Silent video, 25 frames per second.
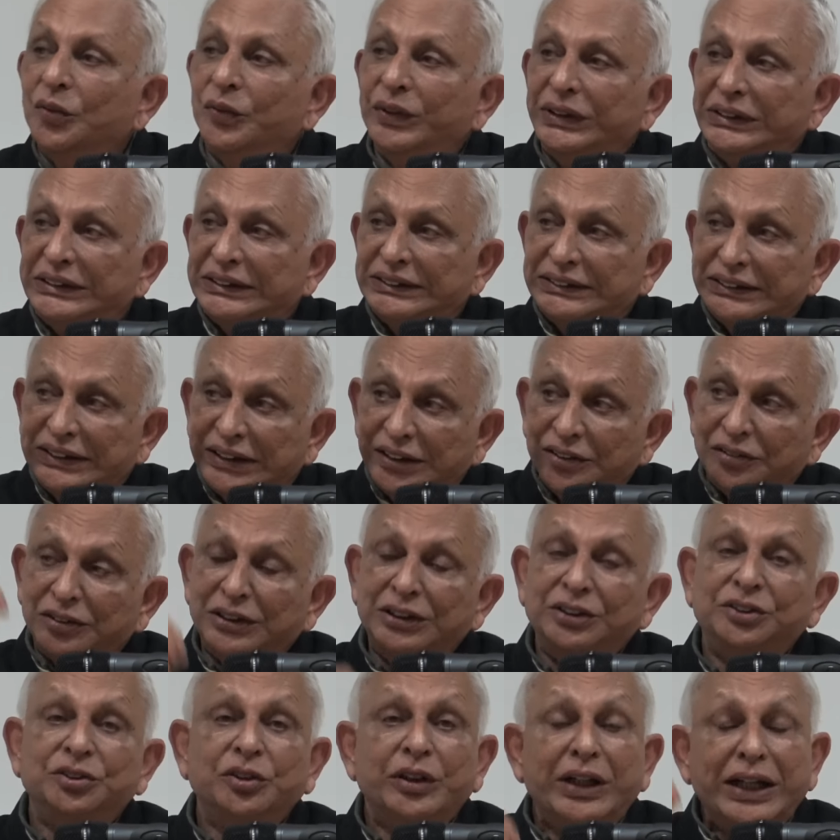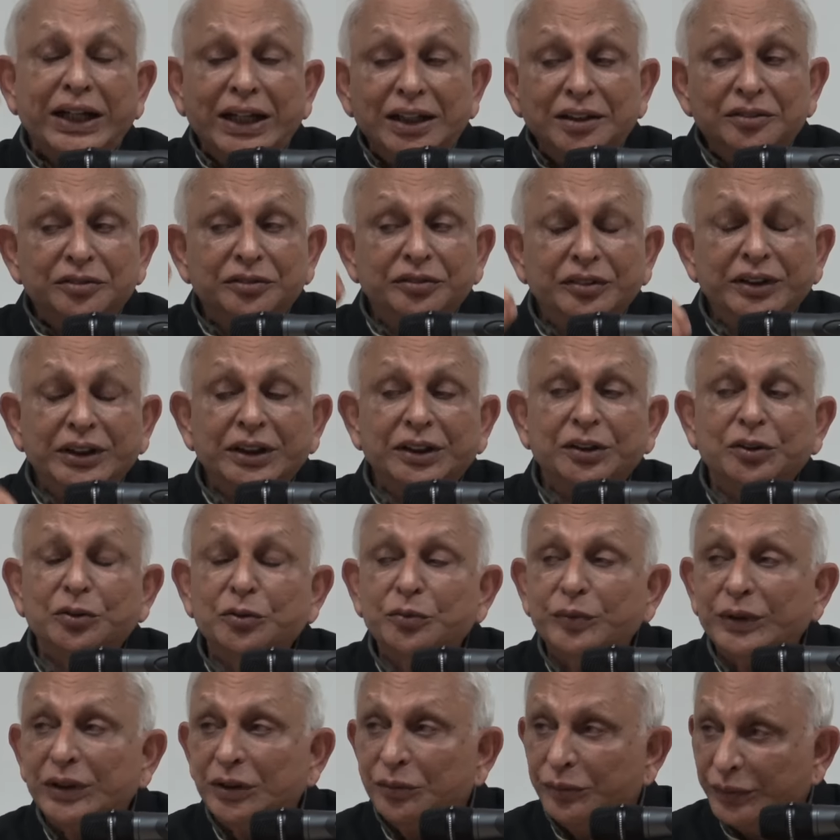which is given to every
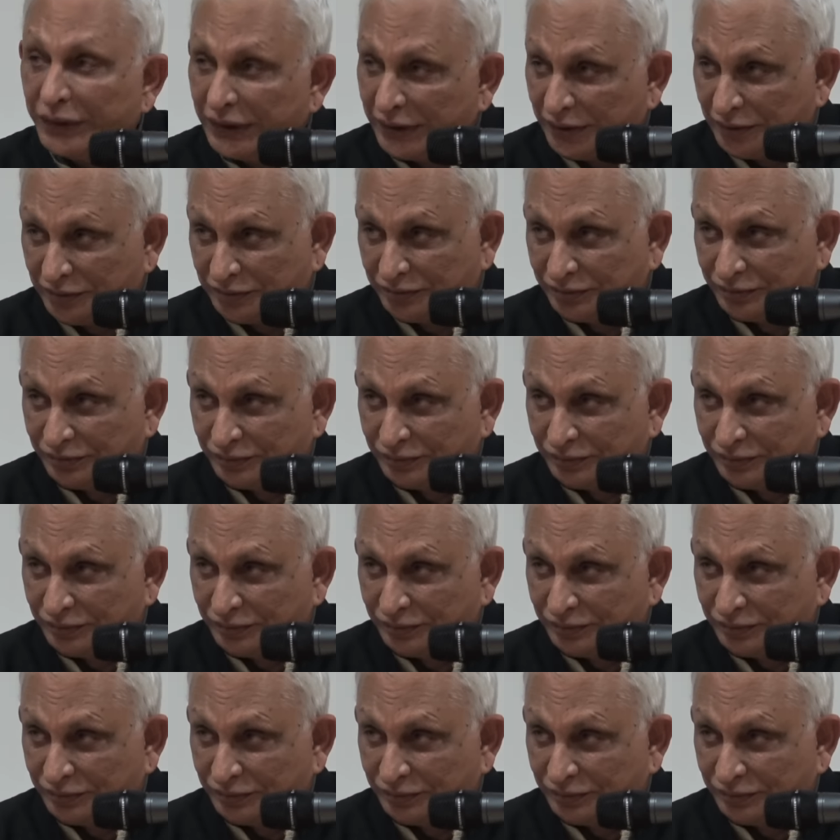human being.